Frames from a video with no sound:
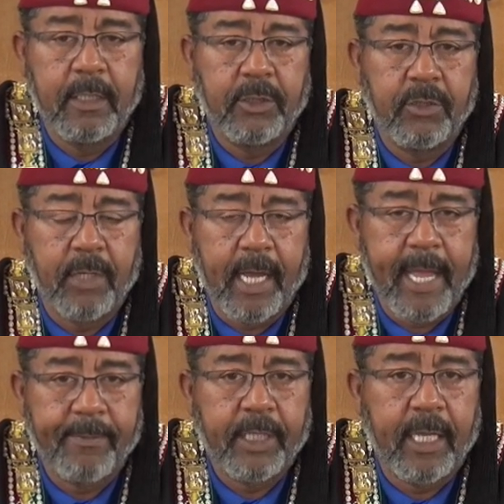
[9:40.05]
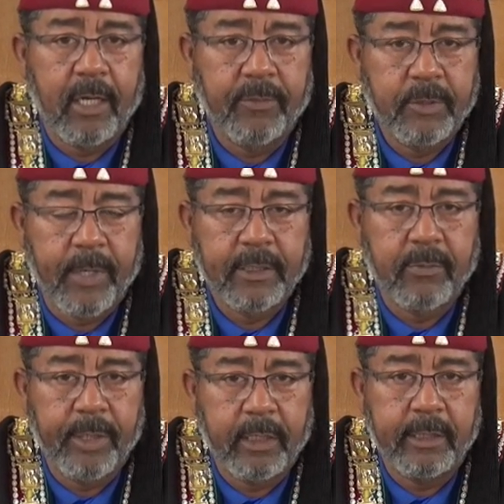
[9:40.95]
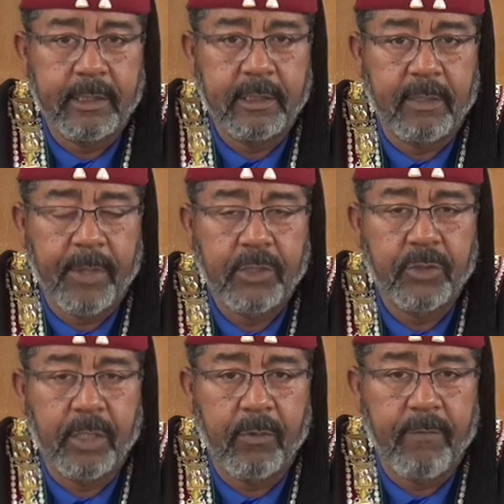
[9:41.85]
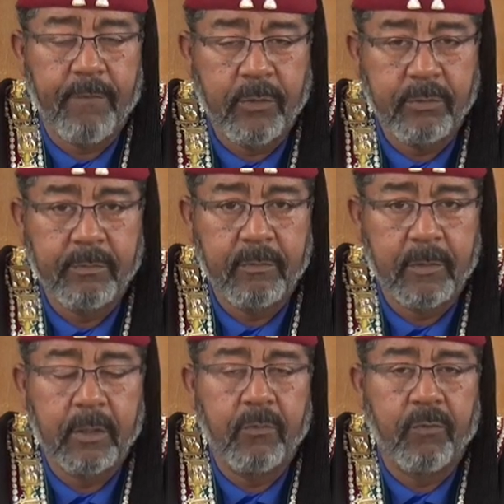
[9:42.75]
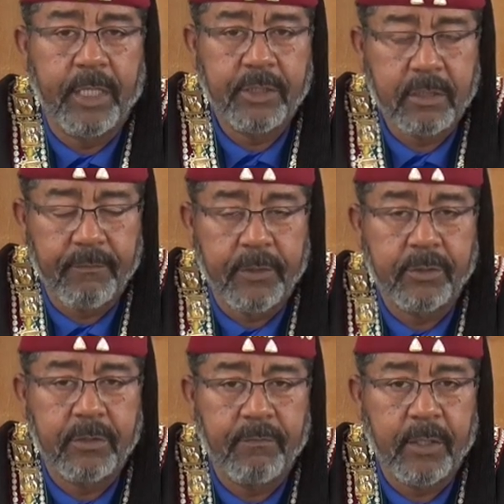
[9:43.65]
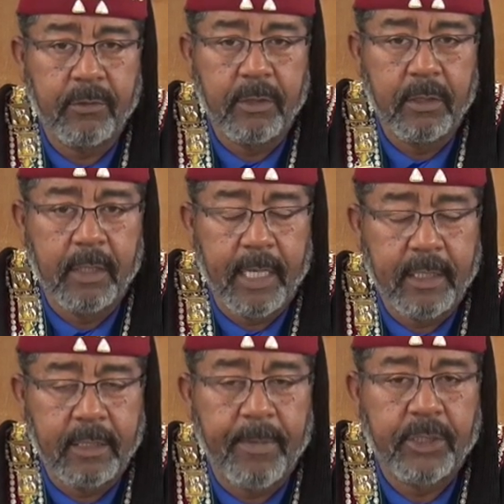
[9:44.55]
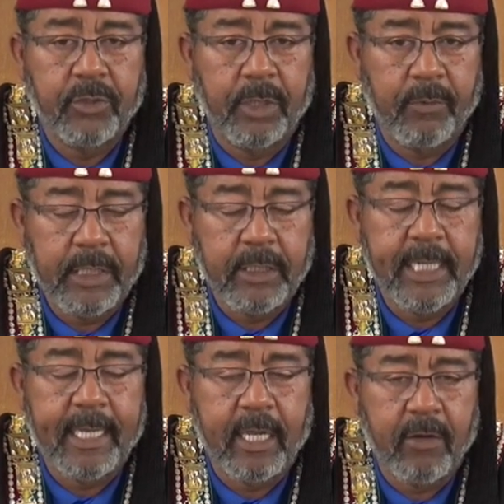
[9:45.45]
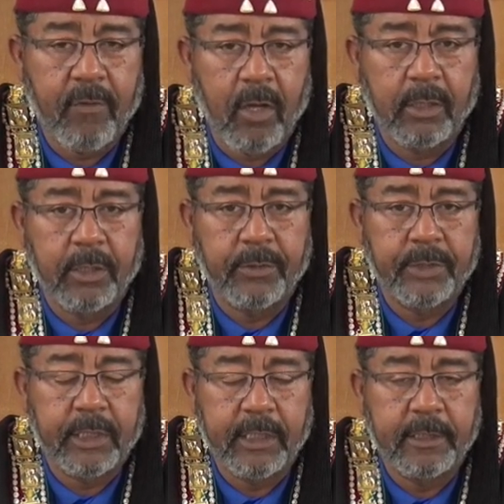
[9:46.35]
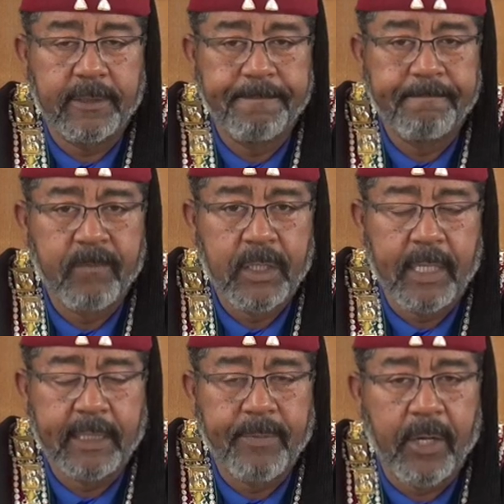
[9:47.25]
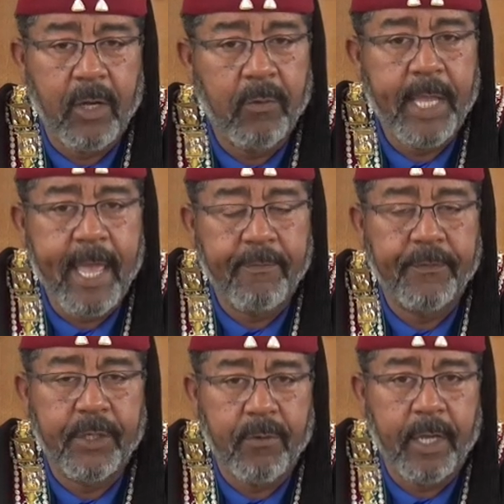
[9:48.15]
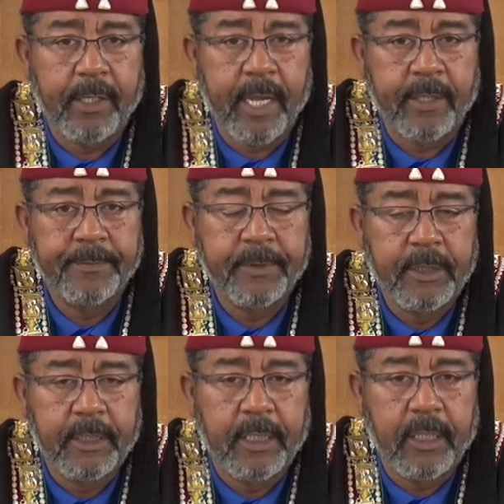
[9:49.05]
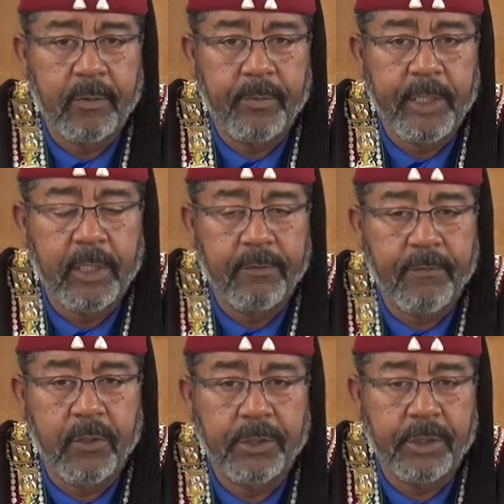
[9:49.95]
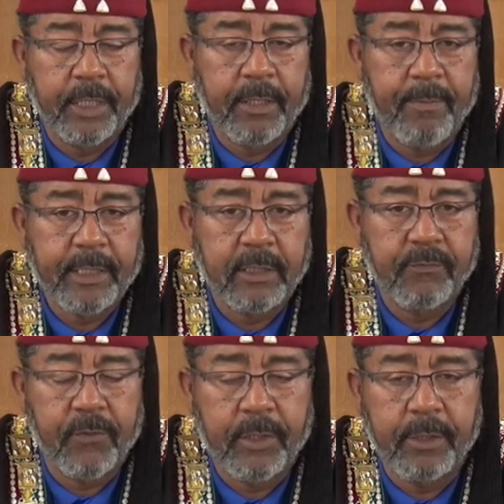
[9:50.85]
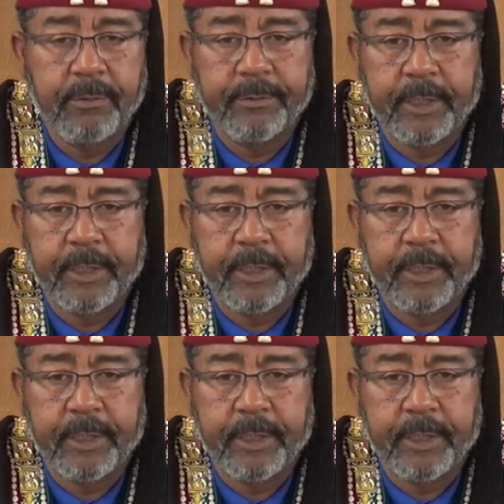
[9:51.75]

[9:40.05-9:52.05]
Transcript: do not abdicate our responsibilities and make sure that we vote, register folks to vote, and then make sure that we take care of all of those things. That's about all we have for you right now. We'll be looking forward to another message for you